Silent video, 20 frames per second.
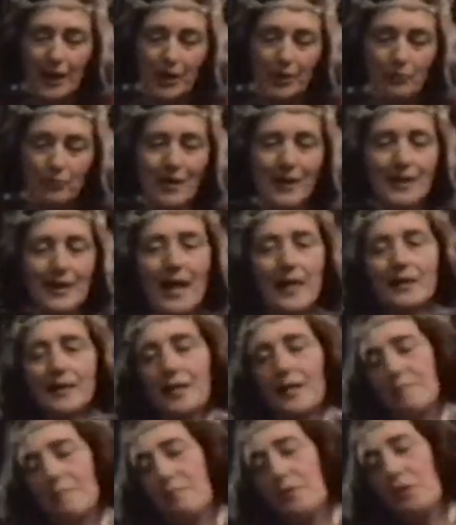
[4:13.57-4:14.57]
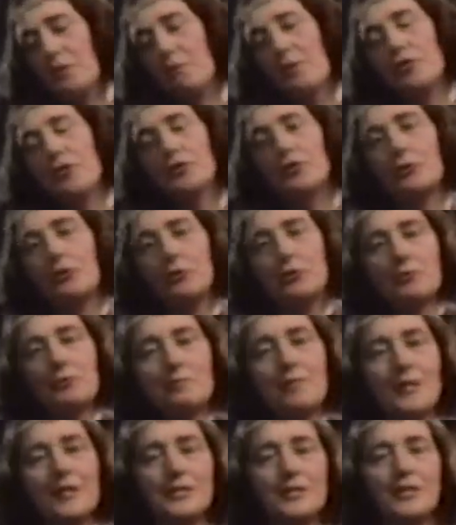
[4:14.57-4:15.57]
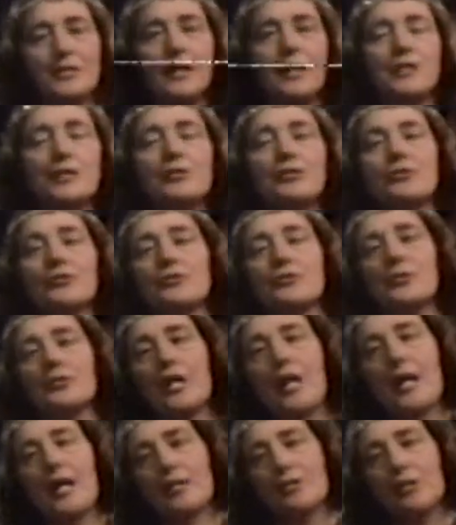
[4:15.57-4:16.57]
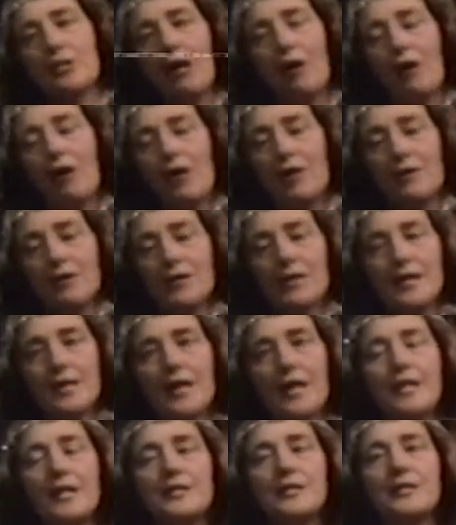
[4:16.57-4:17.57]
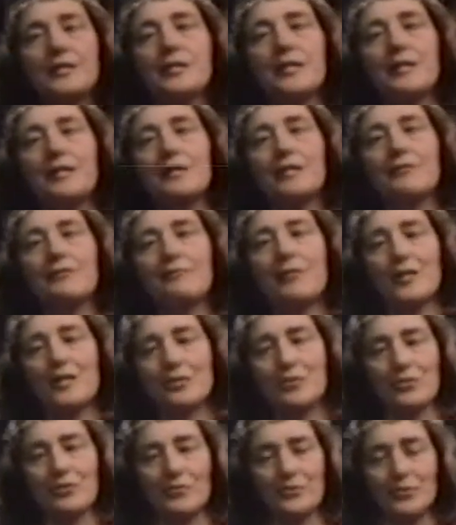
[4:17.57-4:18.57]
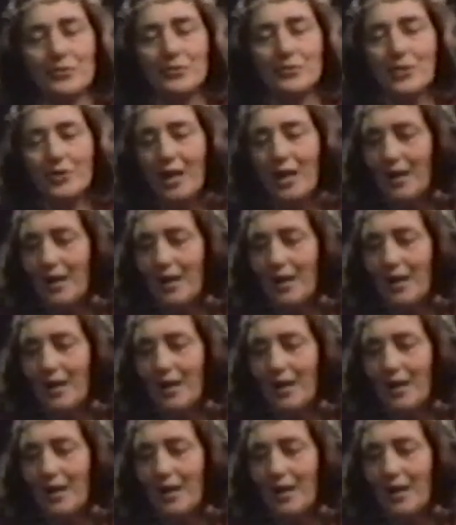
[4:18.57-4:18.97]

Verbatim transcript: When I get people into group meditation at our eight yearly festivals,